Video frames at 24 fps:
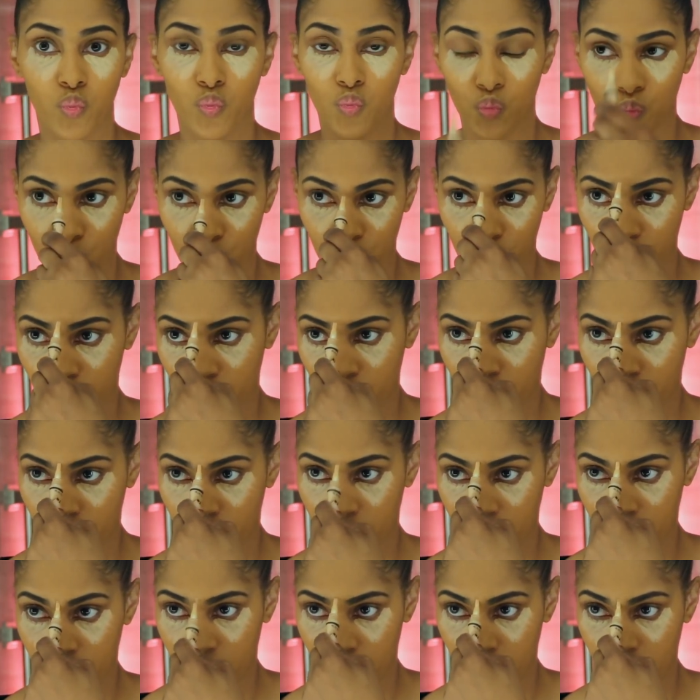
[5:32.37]
That girl got
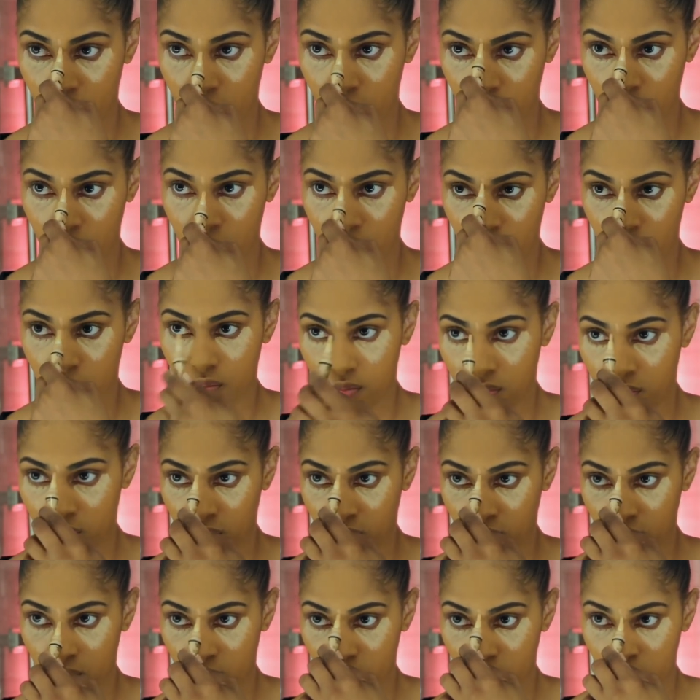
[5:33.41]
something they
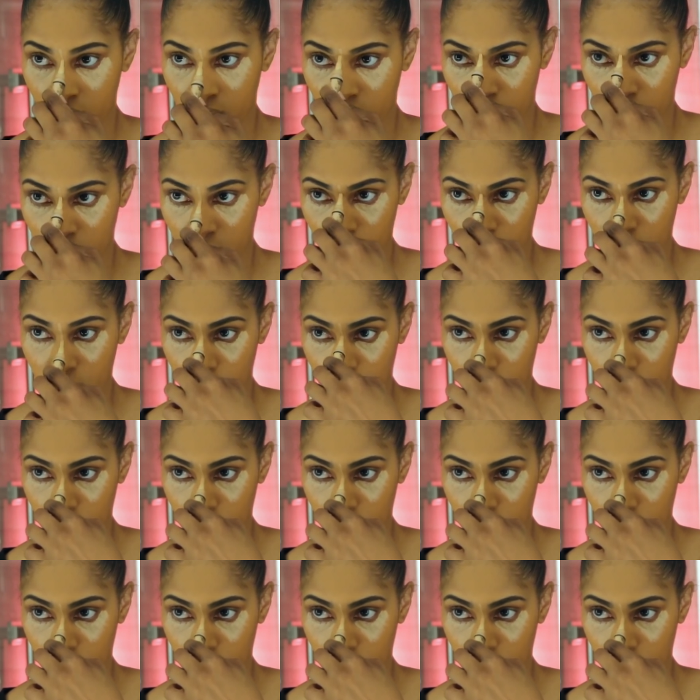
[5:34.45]
don't want.